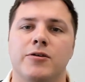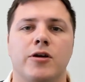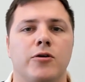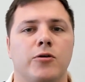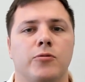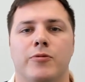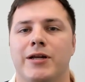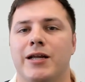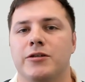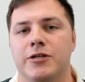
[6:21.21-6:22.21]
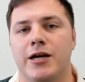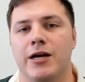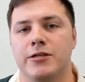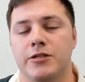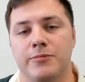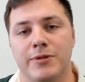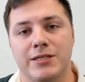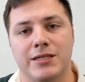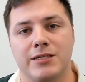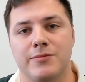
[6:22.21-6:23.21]
go rent out your house or your
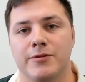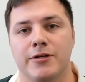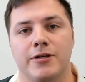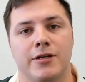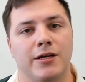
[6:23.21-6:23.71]
business for